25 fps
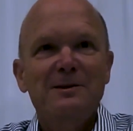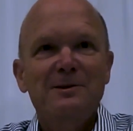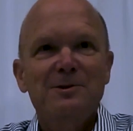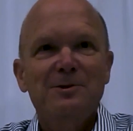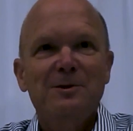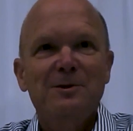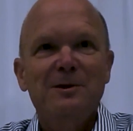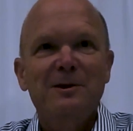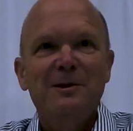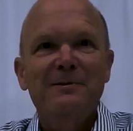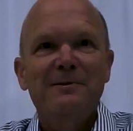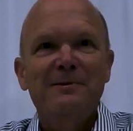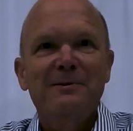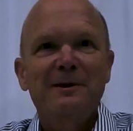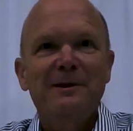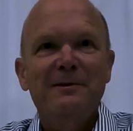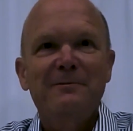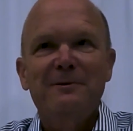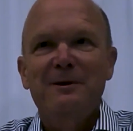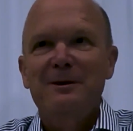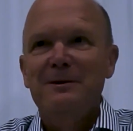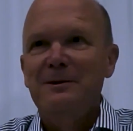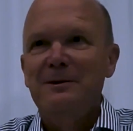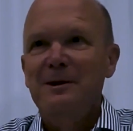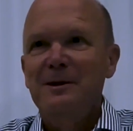So I
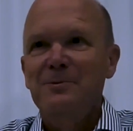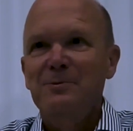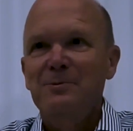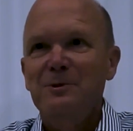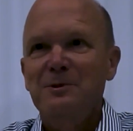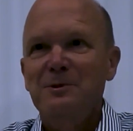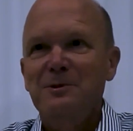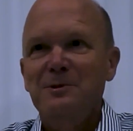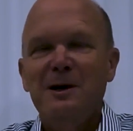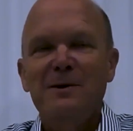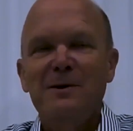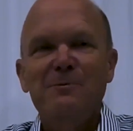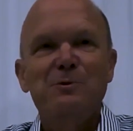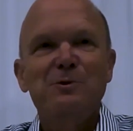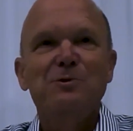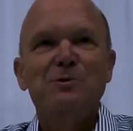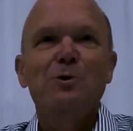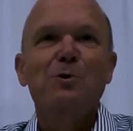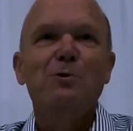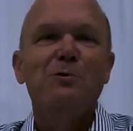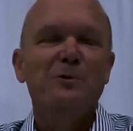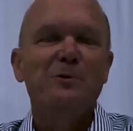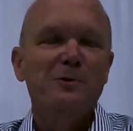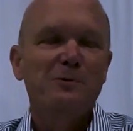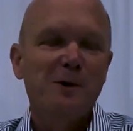felt that I was
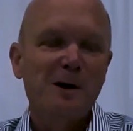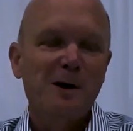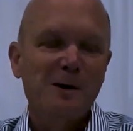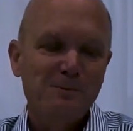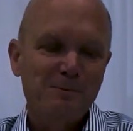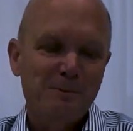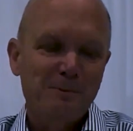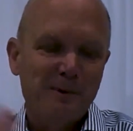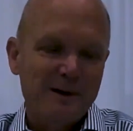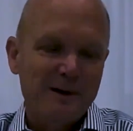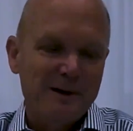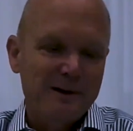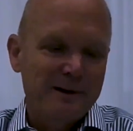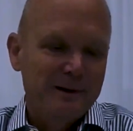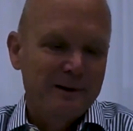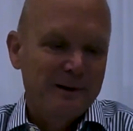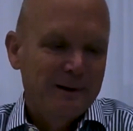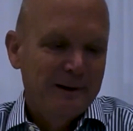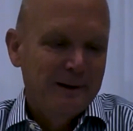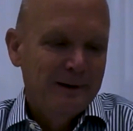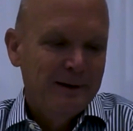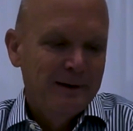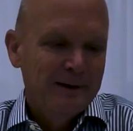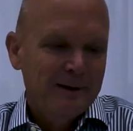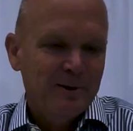overwhelmed by
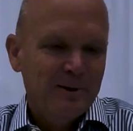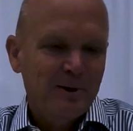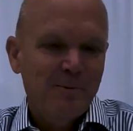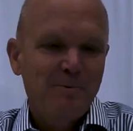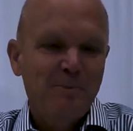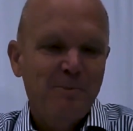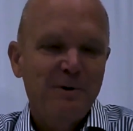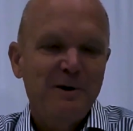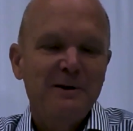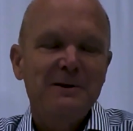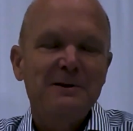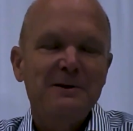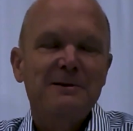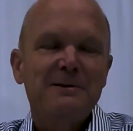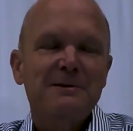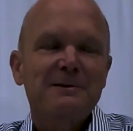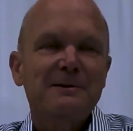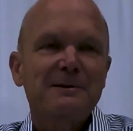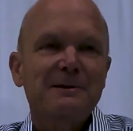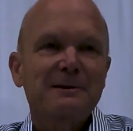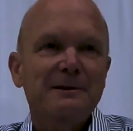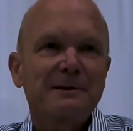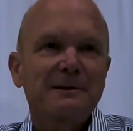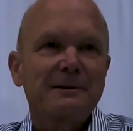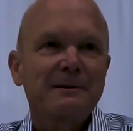
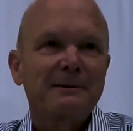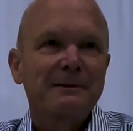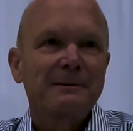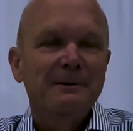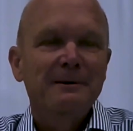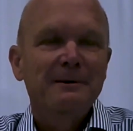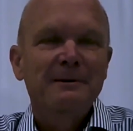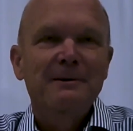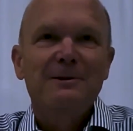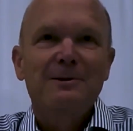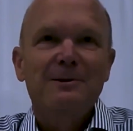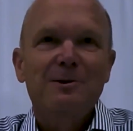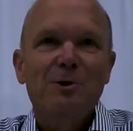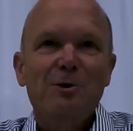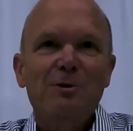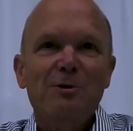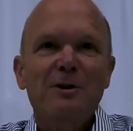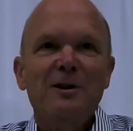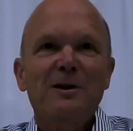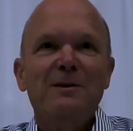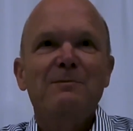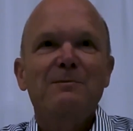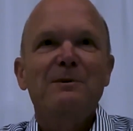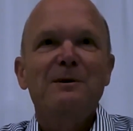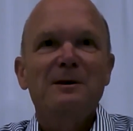companies
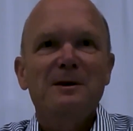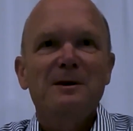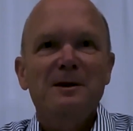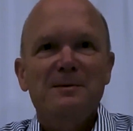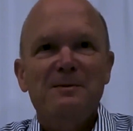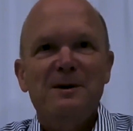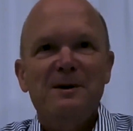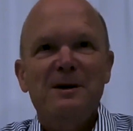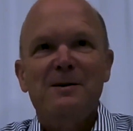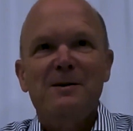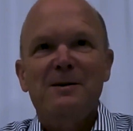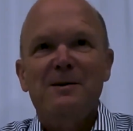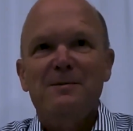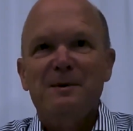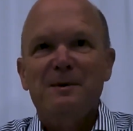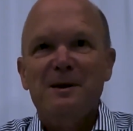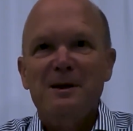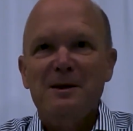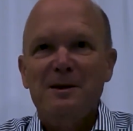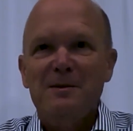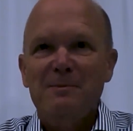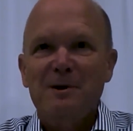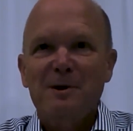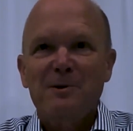calling me, emailing me